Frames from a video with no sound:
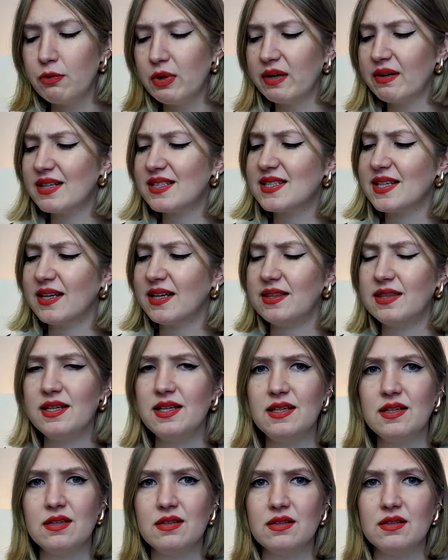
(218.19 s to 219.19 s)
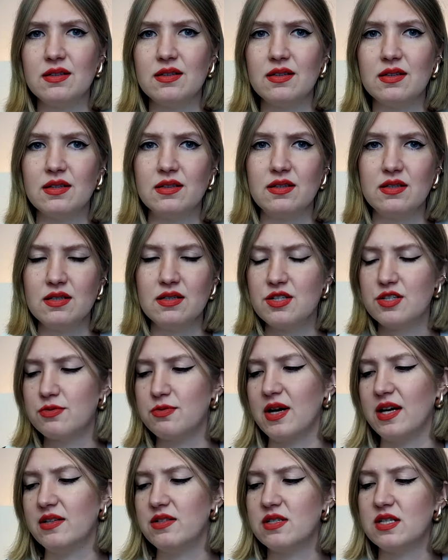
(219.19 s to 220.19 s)
Whereas I think
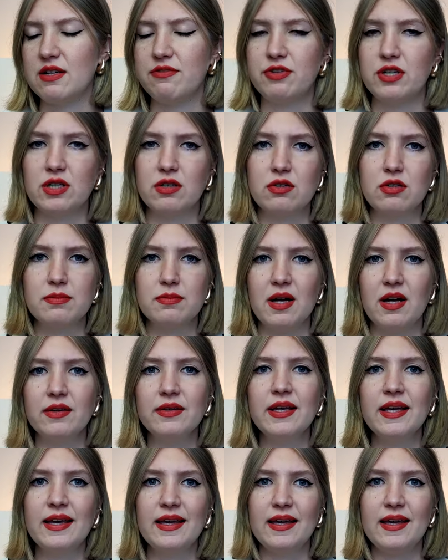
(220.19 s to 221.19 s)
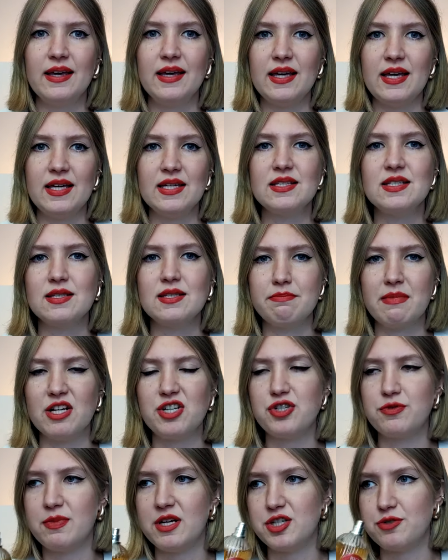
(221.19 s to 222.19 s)
this one, Saffran Gourmand, is
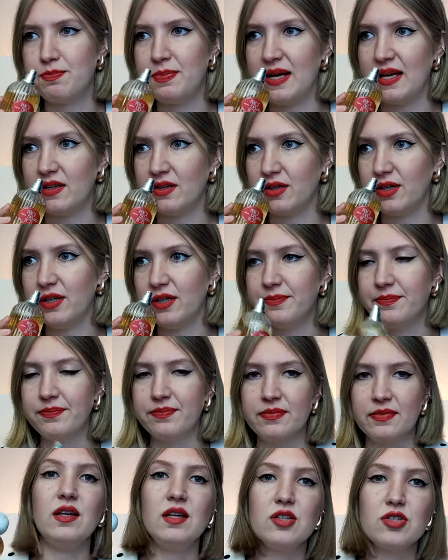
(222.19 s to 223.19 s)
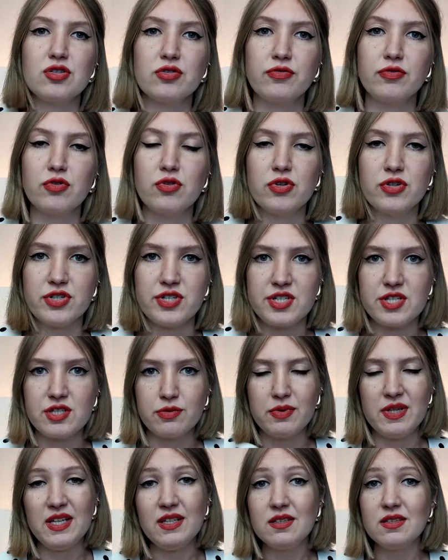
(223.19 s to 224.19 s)
much, much better. It is, of course,
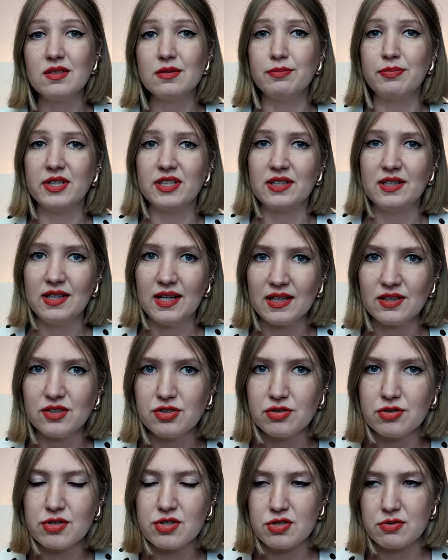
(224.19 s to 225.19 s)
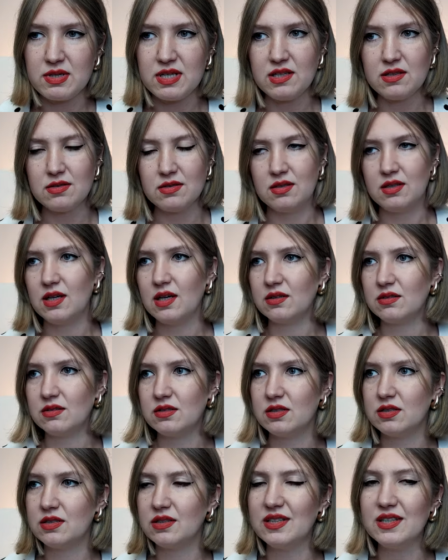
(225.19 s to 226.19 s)
sweet, but not too sweet,
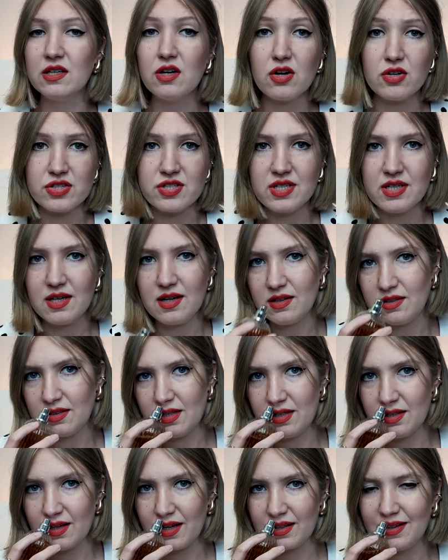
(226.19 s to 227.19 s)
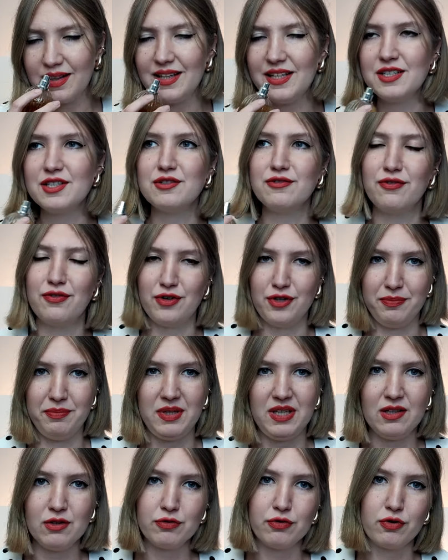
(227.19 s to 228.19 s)
not nauseating, at least for
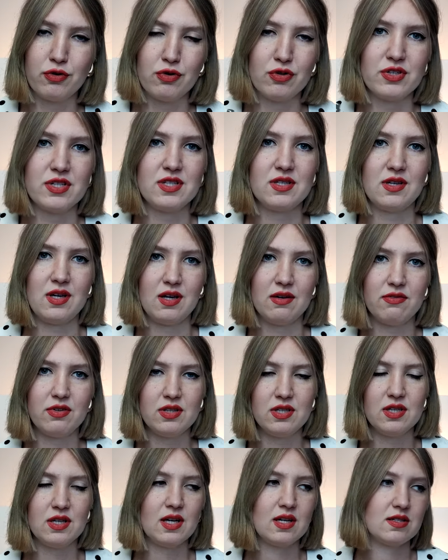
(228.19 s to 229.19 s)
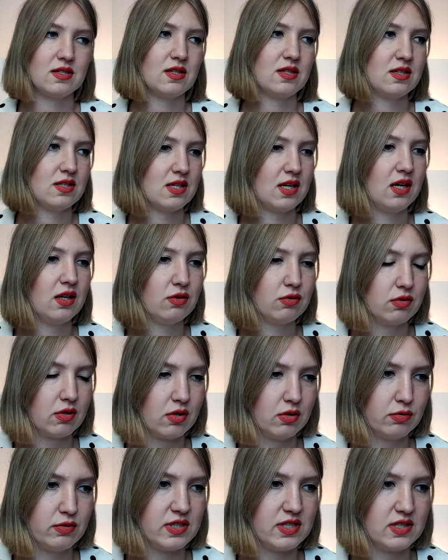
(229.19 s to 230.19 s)
me. Of course, everything, as I say, you
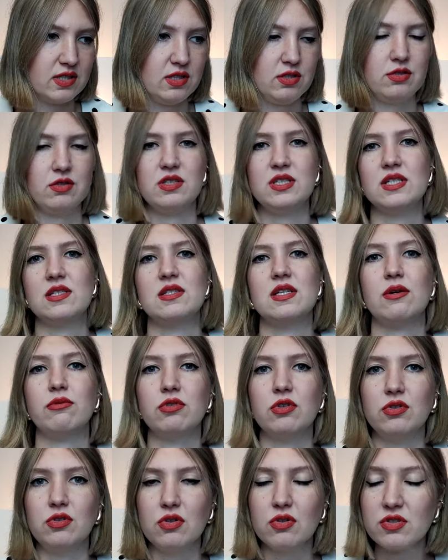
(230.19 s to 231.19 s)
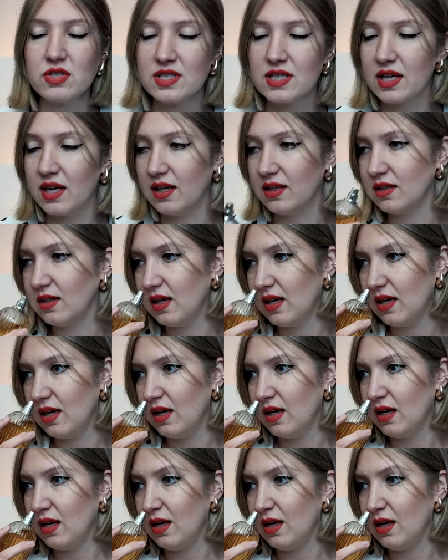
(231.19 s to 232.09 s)
always need to test out on your skin.